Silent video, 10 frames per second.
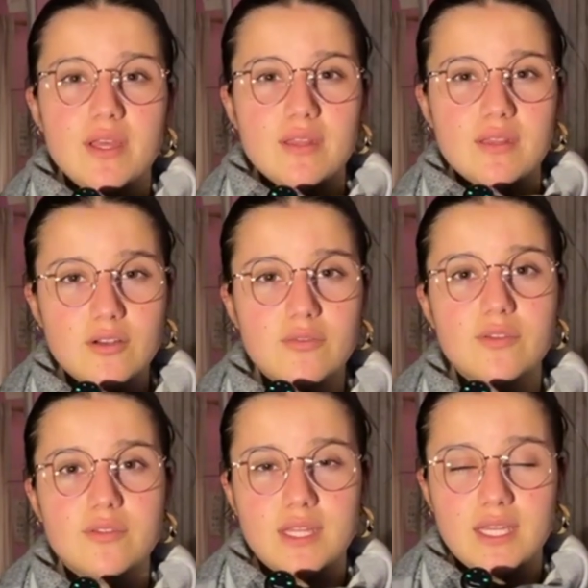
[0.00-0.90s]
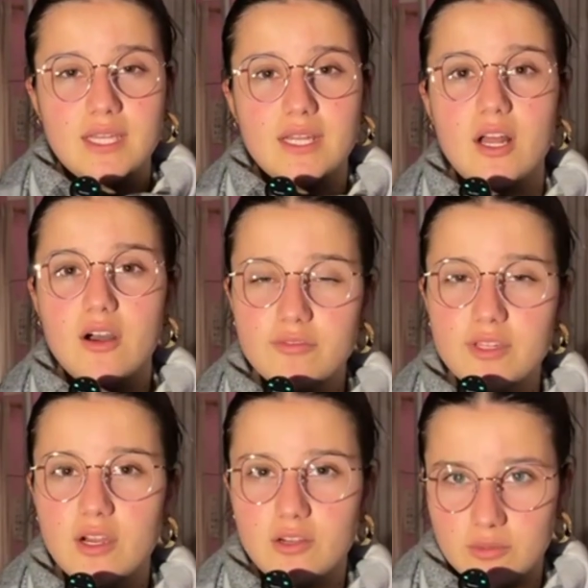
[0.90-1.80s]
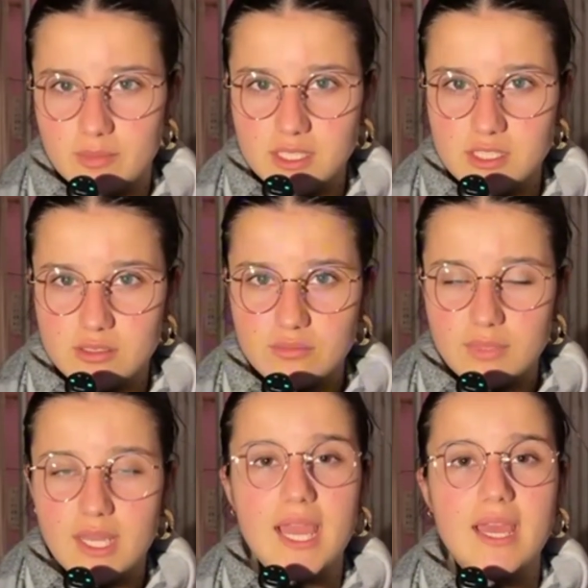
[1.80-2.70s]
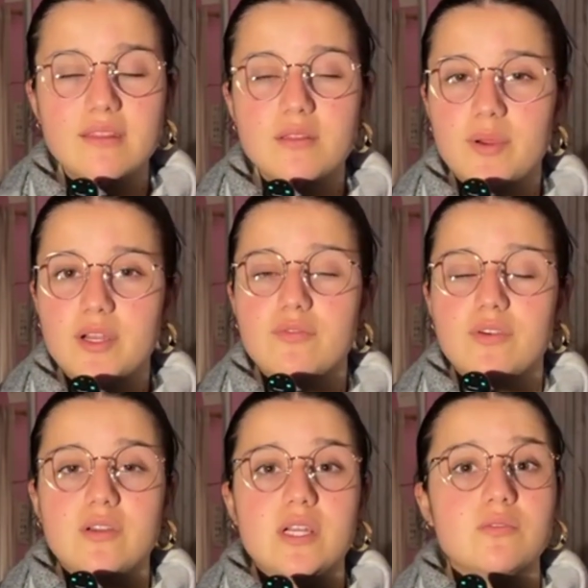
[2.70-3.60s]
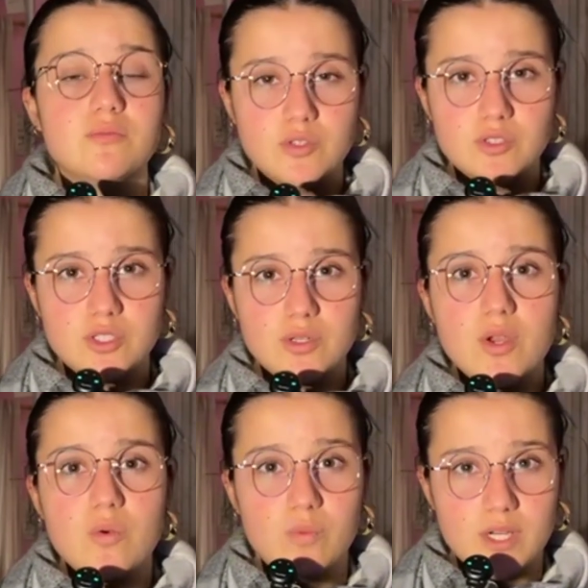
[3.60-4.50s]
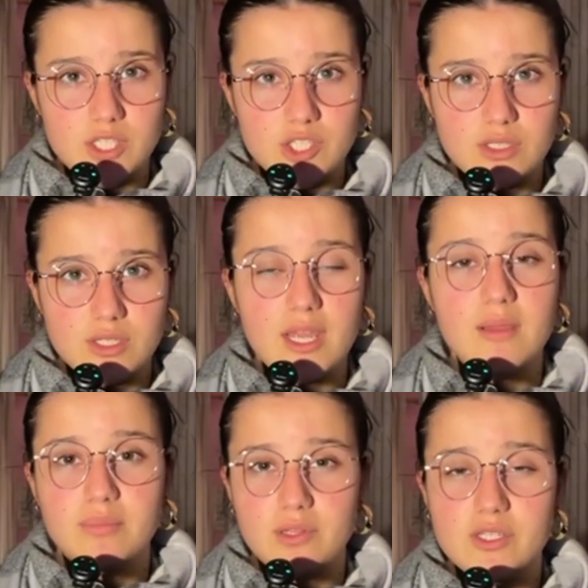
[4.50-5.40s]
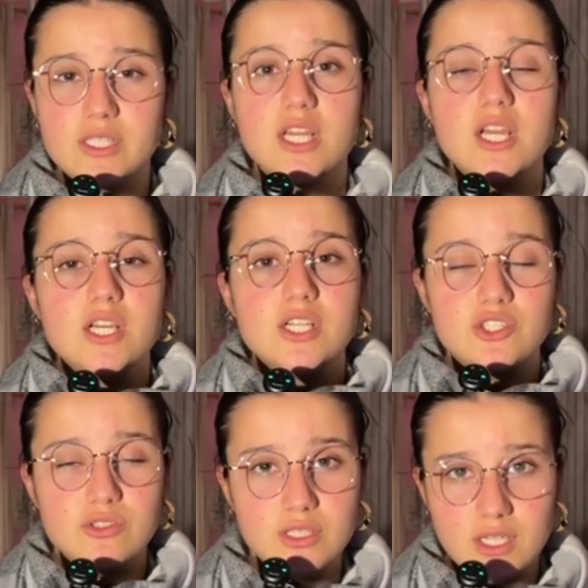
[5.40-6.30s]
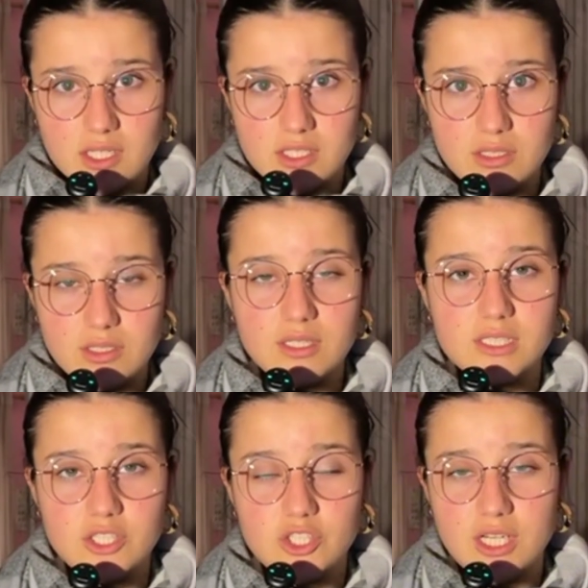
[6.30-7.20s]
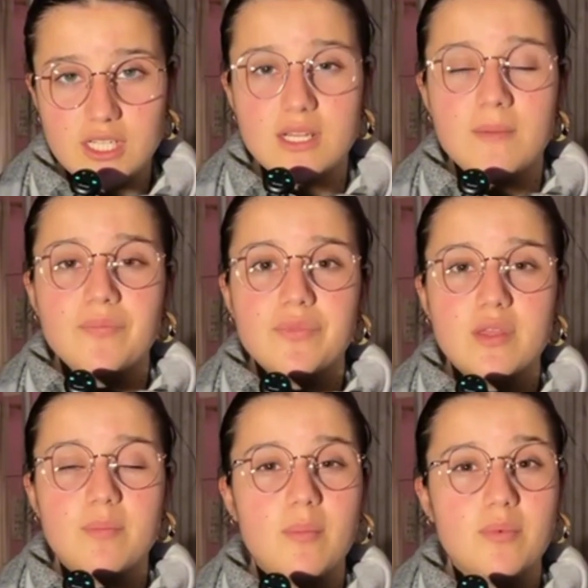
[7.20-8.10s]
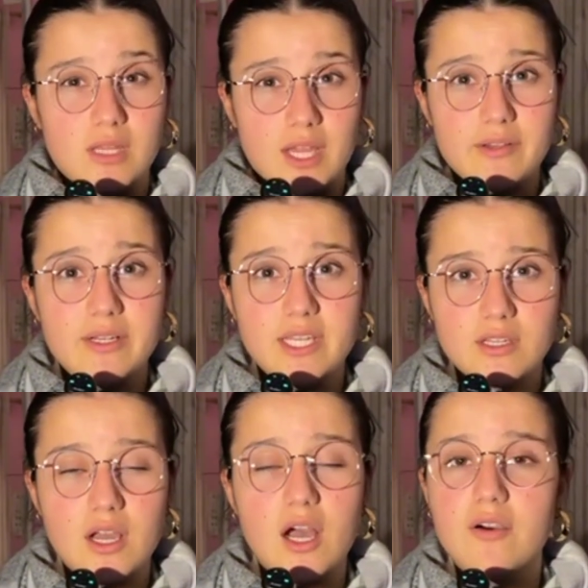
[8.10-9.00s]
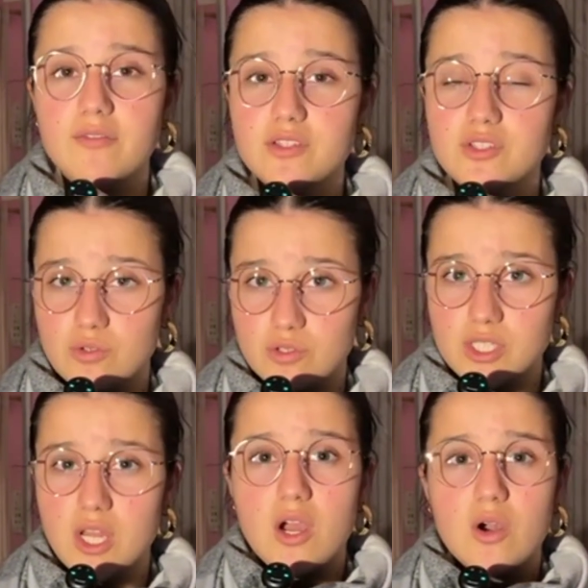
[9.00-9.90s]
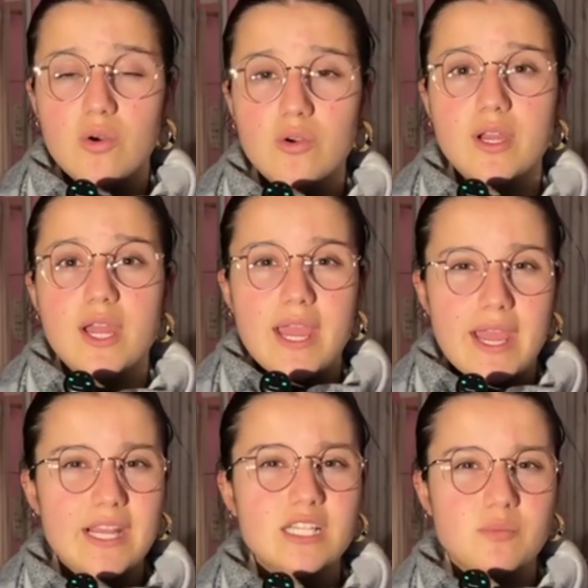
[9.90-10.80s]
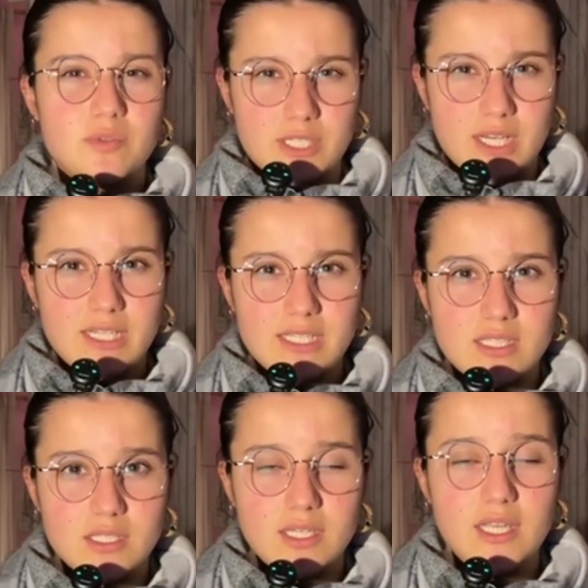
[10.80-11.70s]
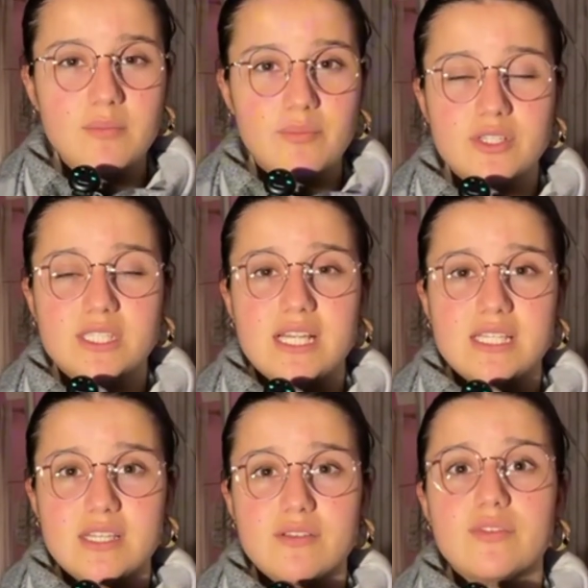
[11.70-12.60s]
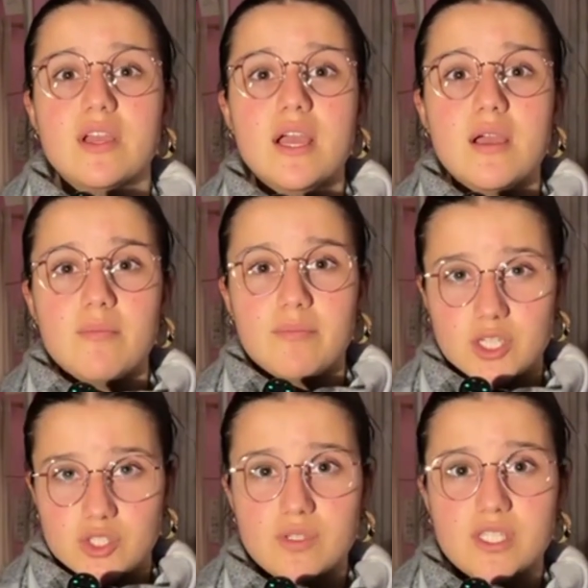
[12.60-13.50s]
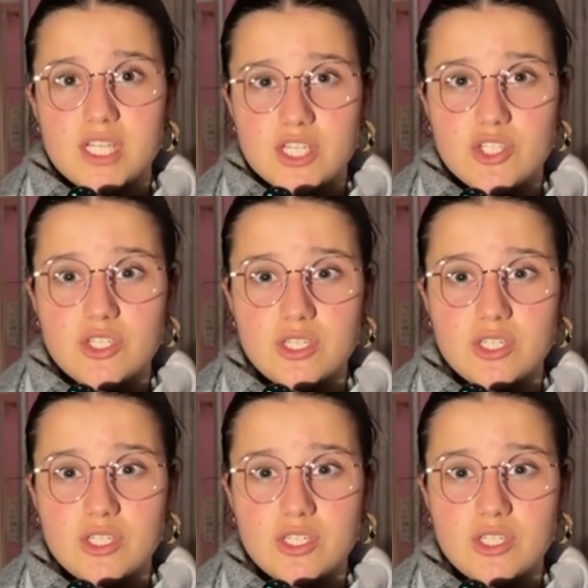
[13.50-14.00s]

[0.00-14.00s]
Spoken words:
careful thinking of the arguments, and the peripheral route, which employs shortcuts such as the popularity of the source or expertise in persuasive persuasion.